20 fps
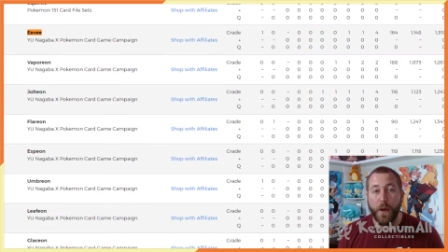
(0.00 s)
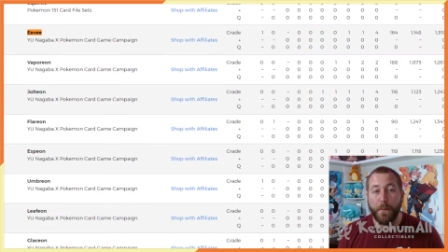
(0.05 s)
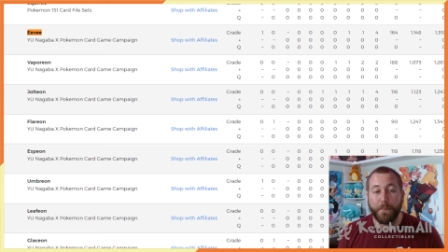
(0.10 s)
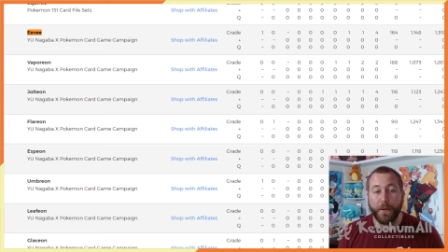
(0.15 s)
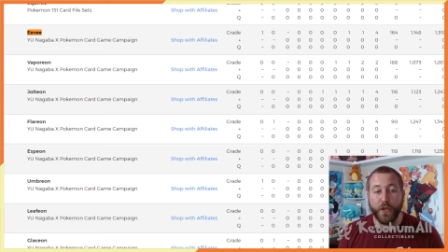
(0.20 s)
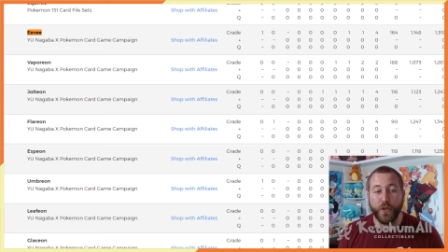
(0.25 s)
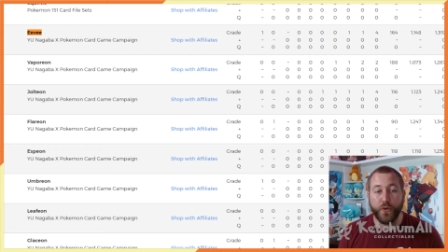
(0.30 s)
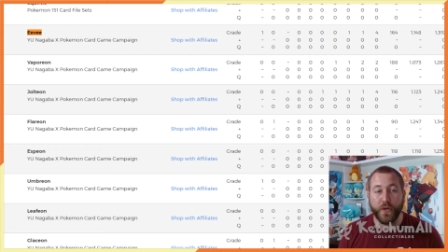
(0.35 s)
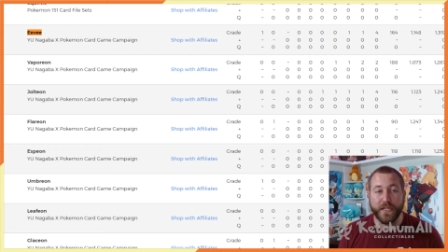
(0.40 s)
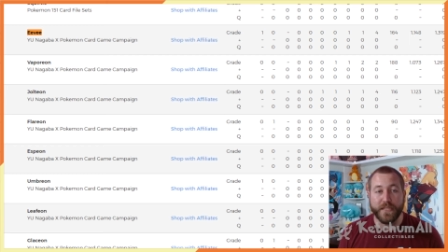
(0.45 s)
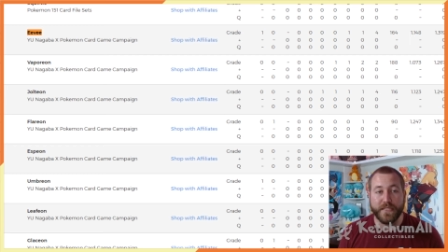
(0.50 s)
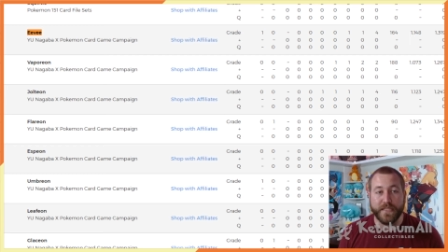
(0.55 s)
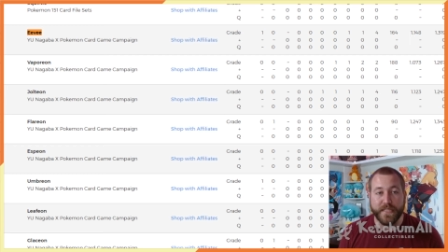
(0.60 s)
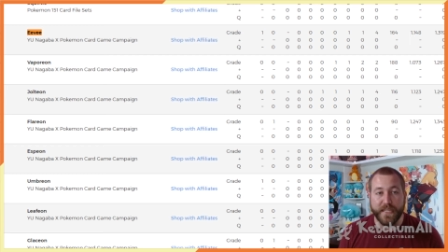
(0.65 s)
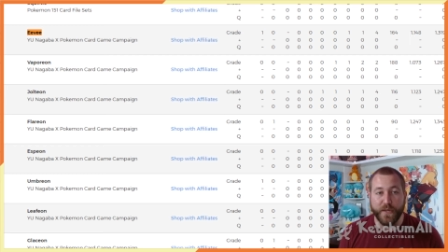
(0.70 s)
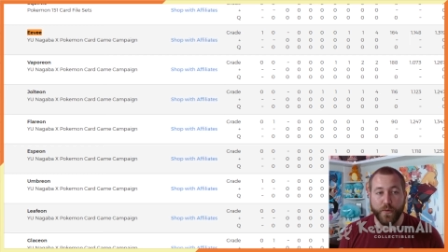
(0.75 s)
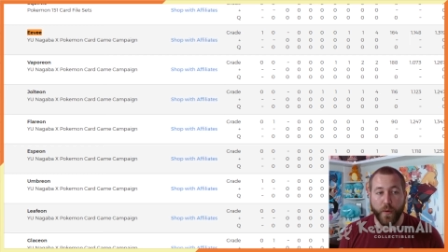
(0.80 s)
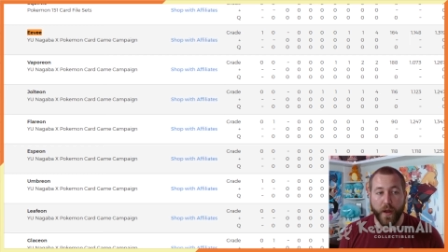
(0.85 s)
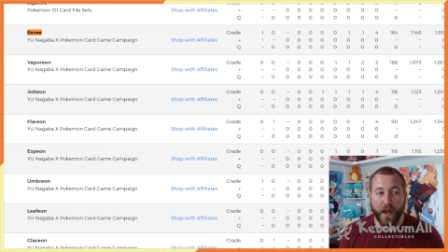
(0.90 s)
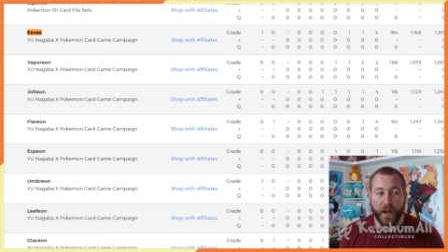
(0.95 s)
but you can
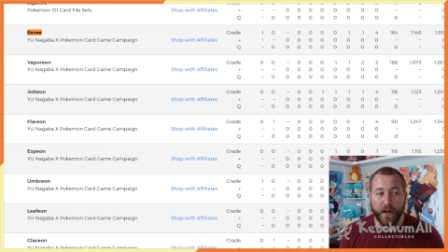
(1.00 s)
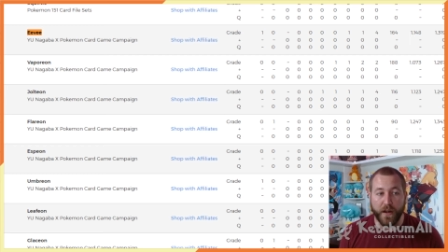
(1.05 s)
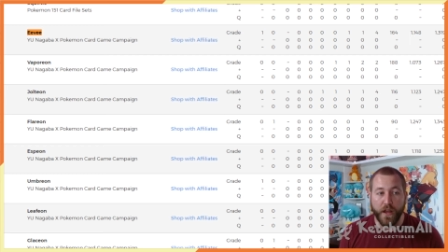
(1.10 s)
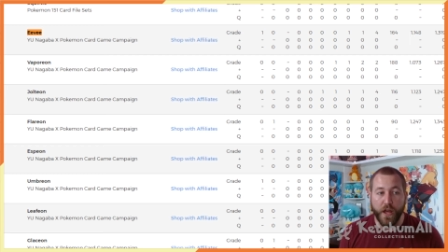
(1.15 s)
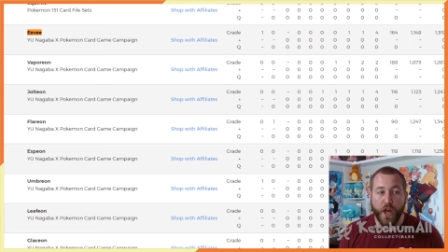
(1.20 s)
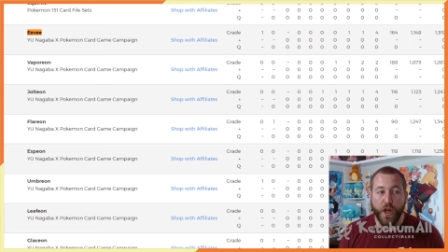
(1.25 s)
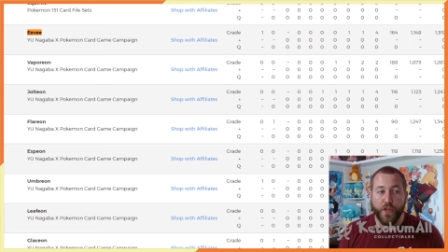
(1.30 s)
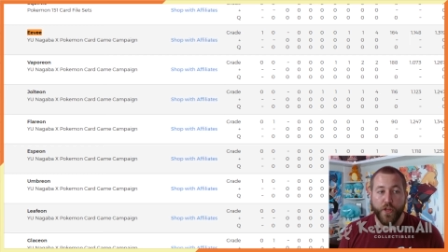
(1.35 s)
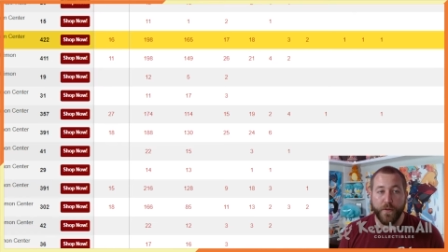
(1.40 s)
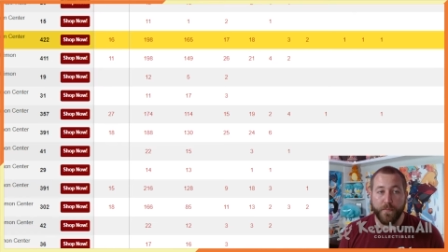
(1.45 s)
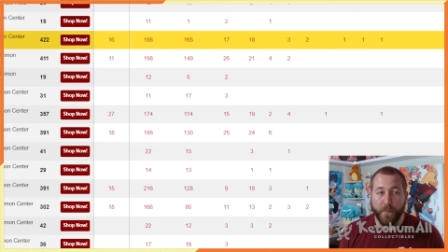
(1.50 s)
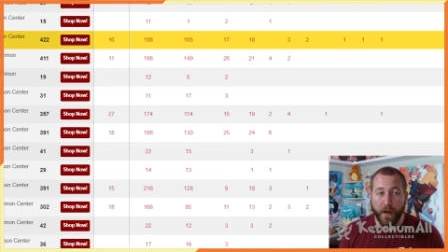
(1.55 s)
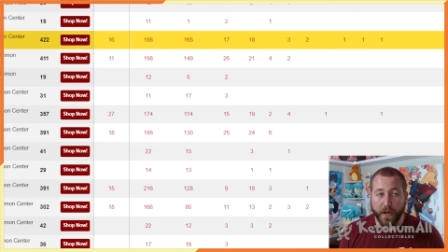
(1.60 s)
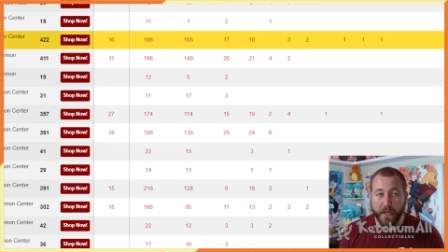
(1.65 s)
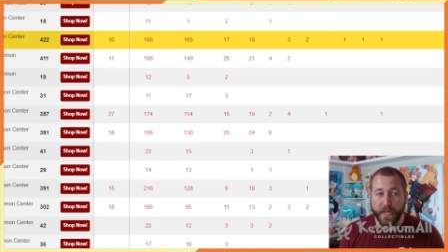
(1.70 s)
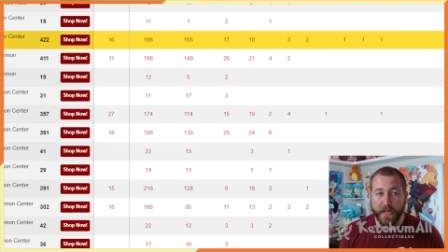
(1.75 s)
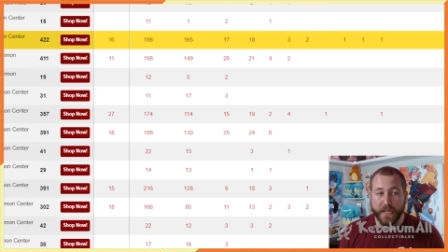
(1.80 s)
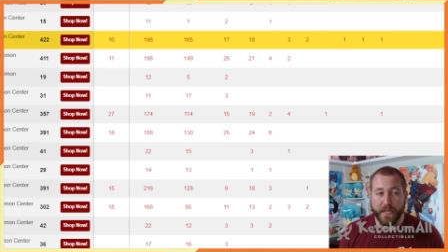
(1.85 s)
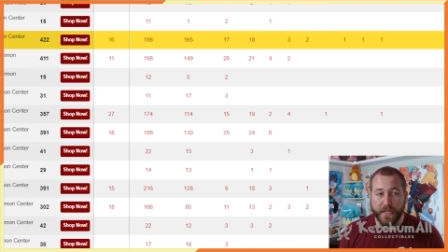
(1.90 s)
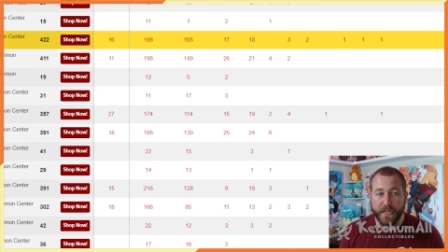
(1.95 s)
see where the
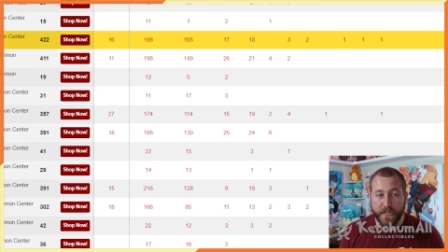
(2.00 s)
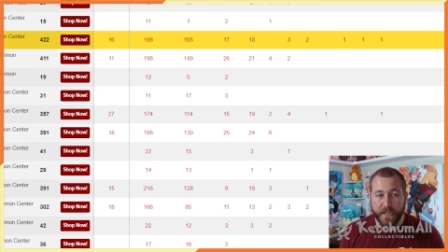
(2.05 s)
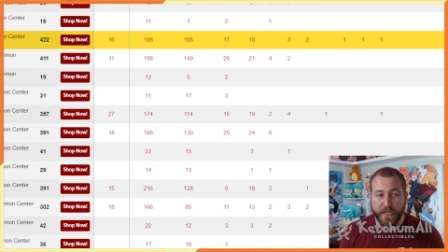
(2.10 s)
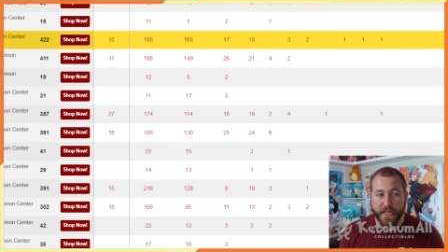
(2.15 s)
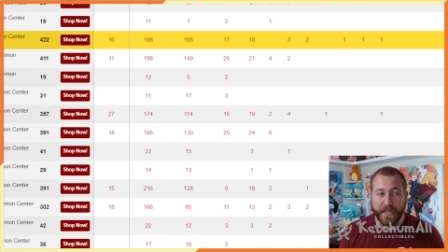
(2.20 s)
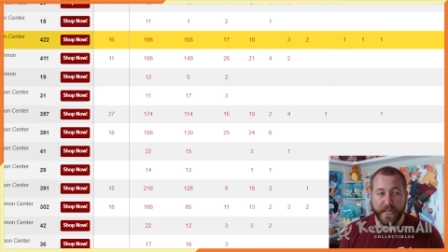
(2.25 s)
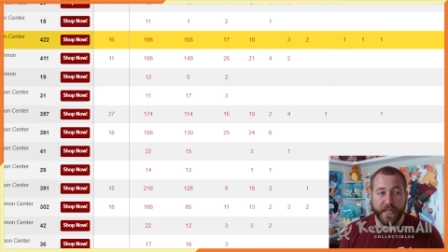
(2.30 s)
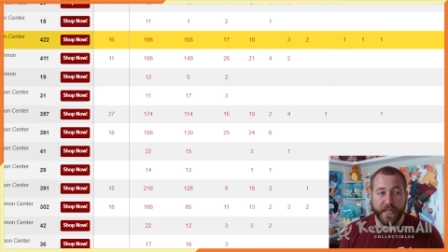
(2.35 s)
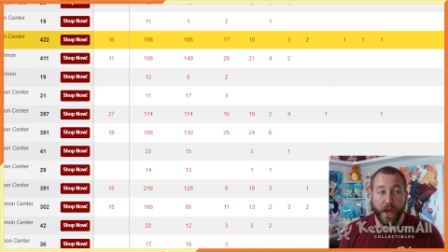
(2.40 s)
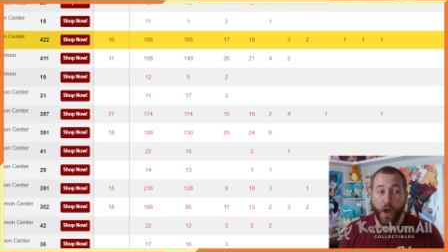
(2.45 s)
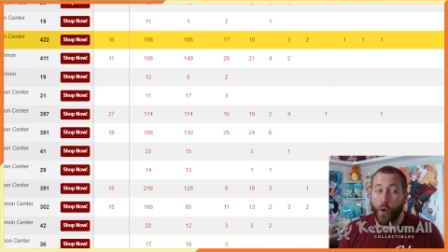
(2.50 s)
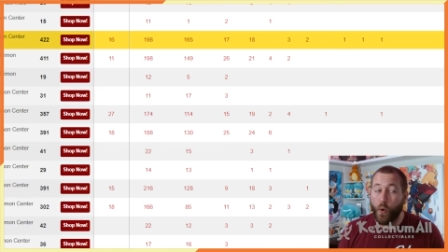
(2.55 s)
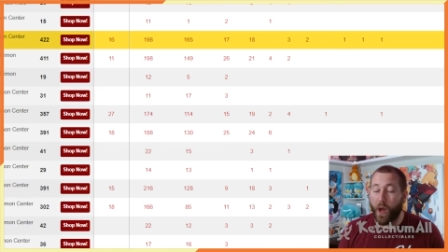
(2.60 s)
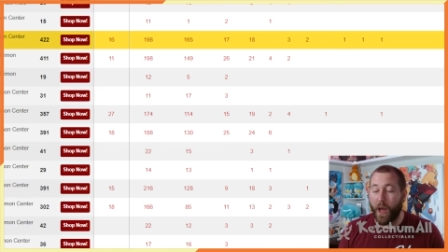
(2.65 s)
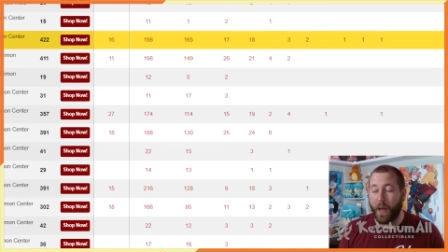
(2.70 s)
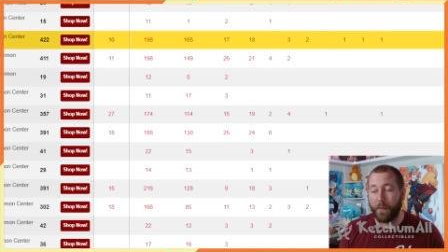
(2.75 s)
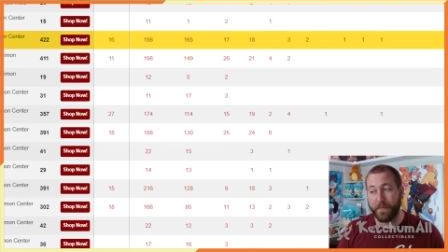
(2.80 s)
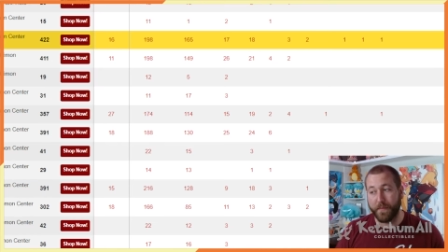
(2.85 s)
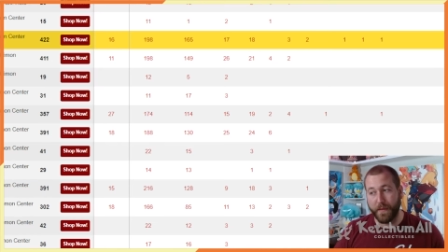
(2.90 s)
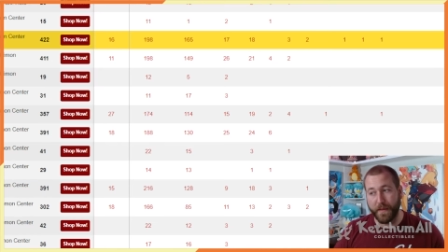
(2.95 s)
market clearly
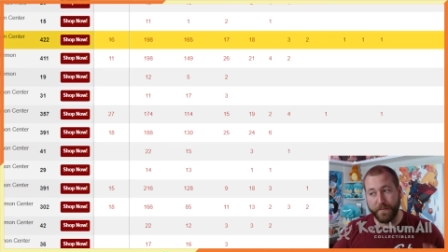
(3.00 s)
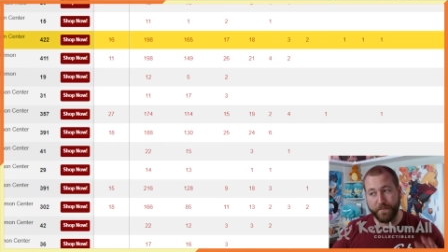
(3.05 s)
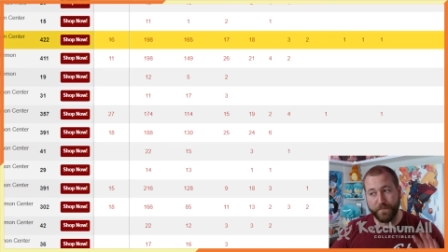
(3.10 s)
I'm,